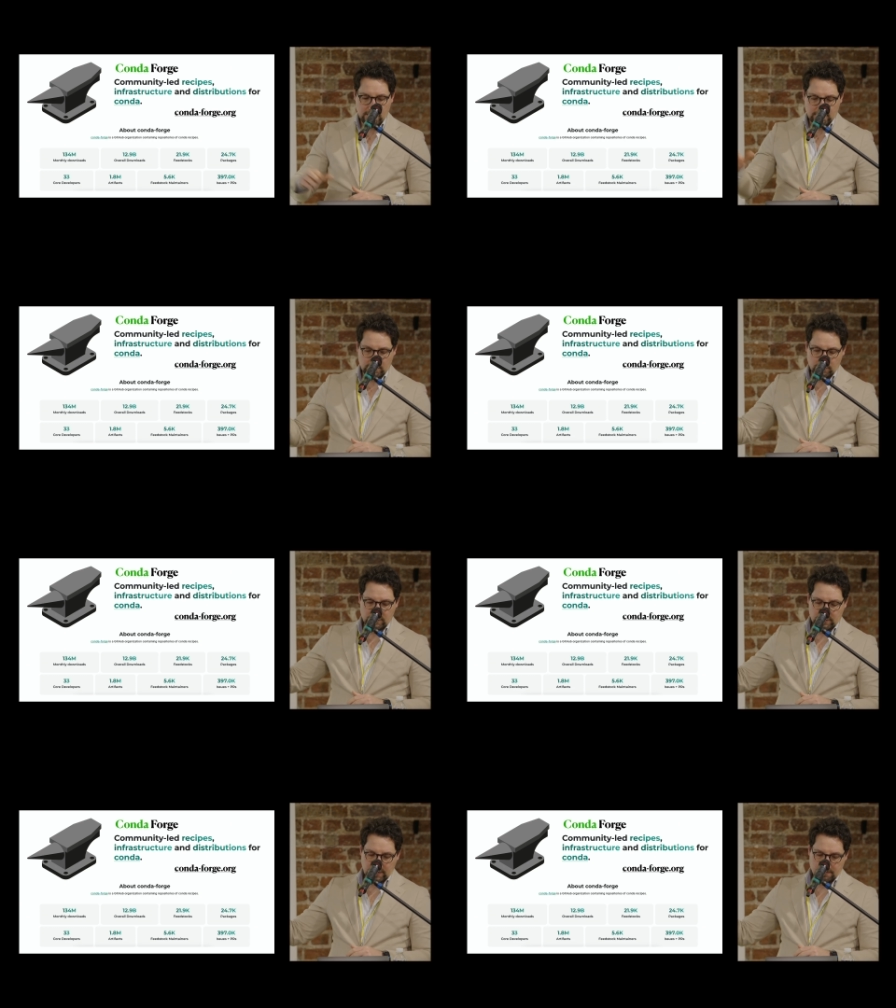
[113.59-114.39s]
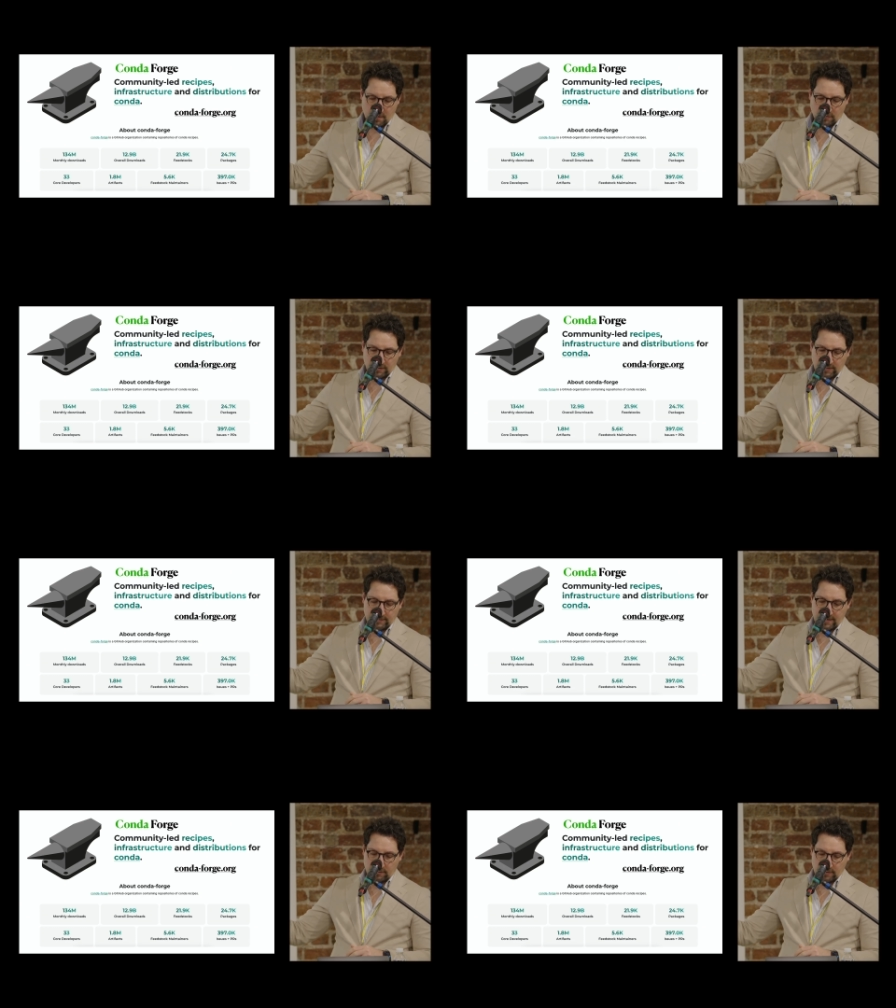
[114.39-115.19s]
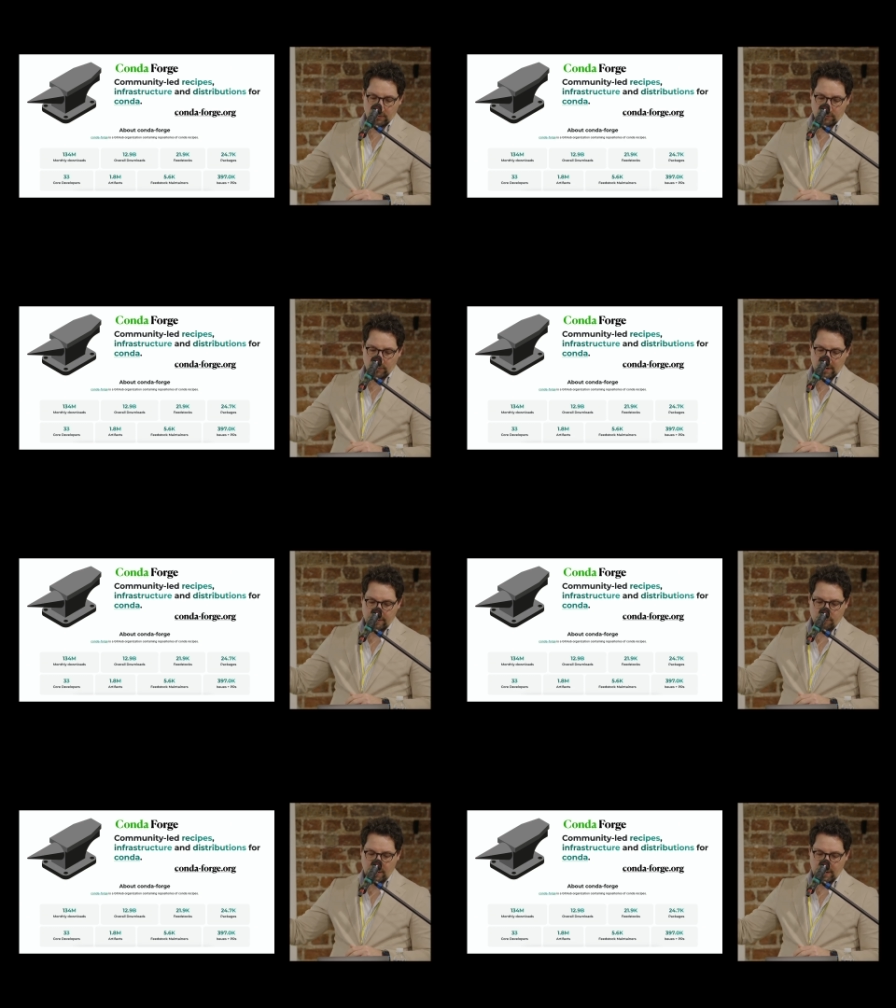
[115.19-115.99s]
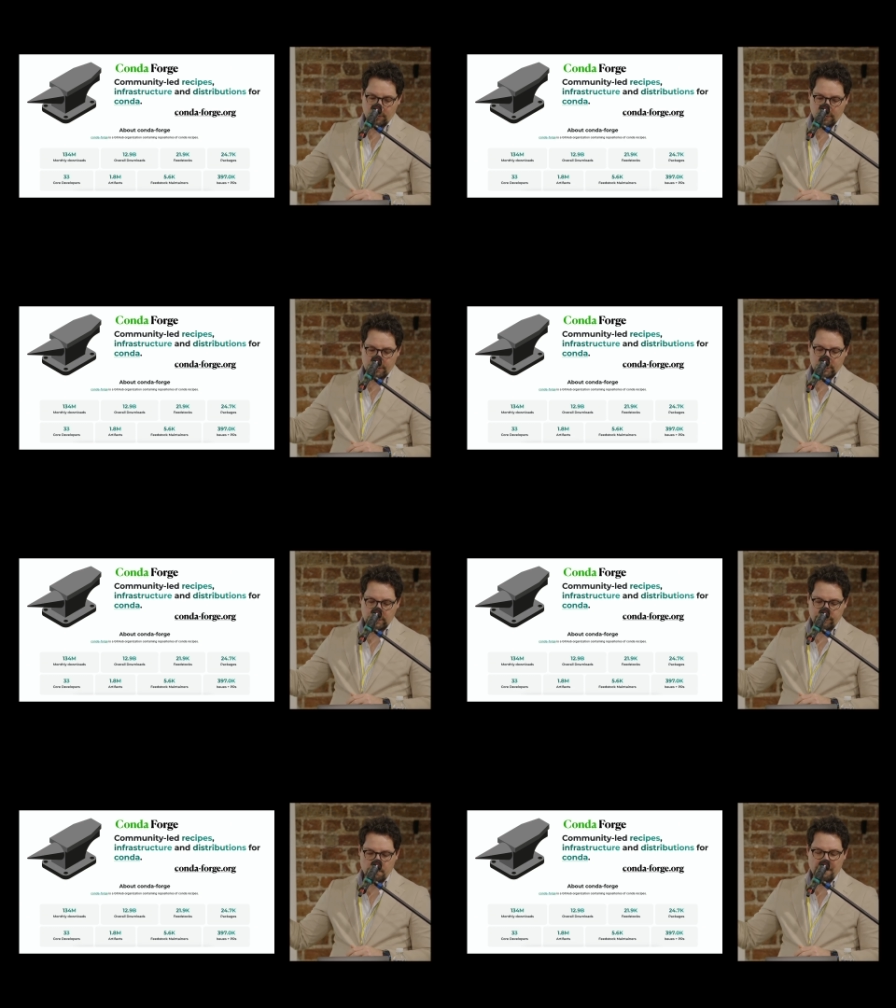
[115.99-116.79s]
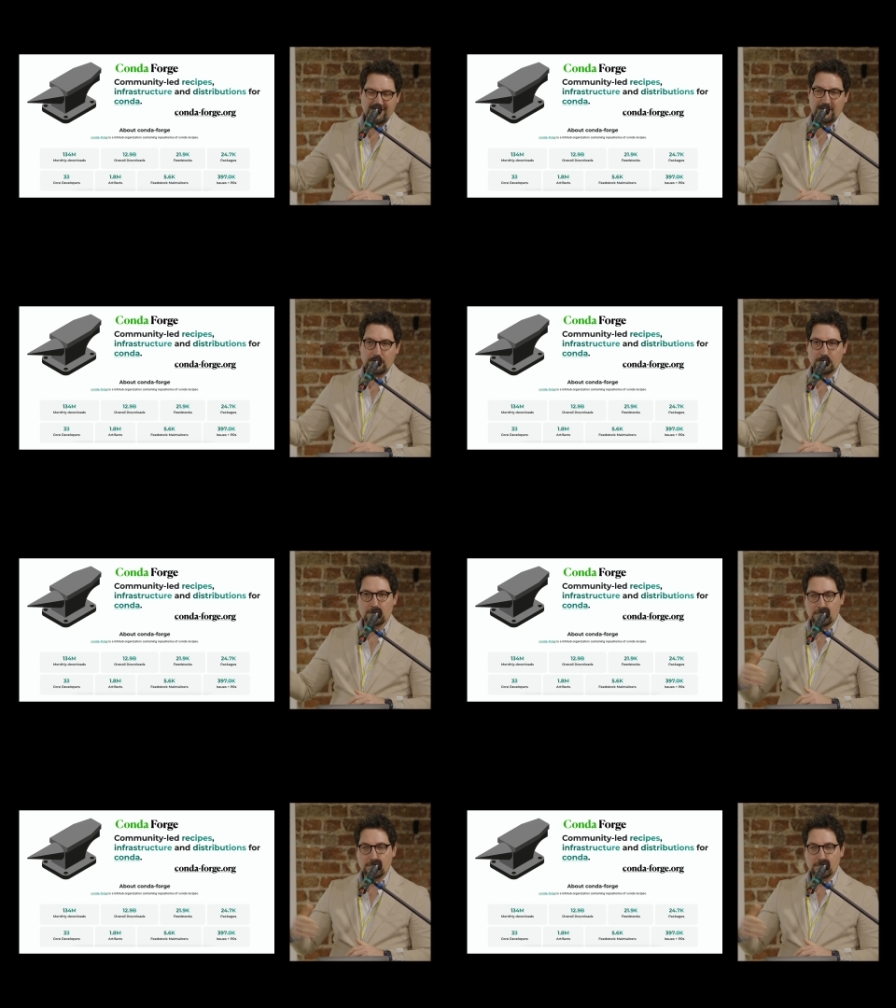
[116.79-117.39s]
So just like monthly download, we have 134 million.